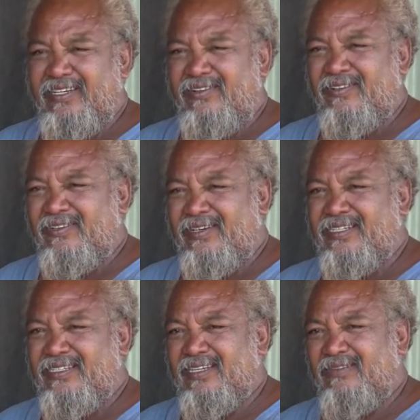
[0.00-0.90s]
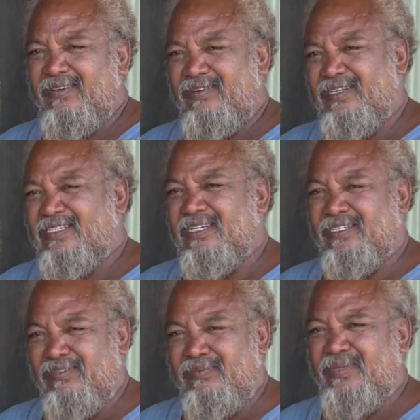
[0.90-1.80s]
talk to us. Their lawyers are
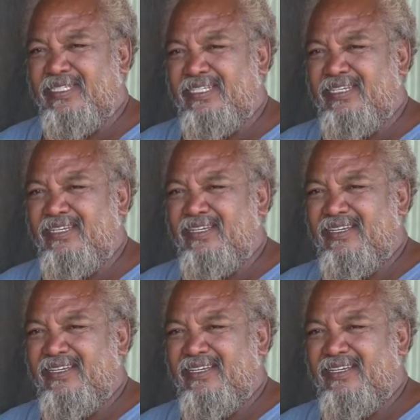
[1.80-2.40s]
too busy.